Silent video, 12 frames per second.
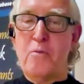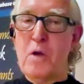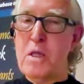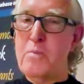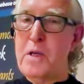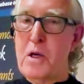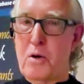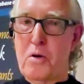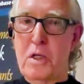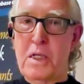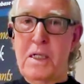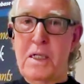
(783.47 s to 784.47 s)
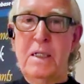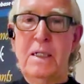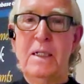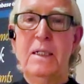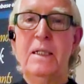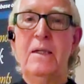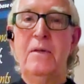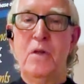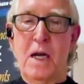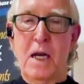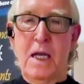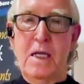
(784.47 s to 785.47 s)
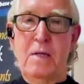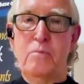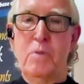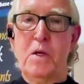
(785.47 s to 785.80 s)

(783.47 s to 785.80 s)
I'd rather be early than late,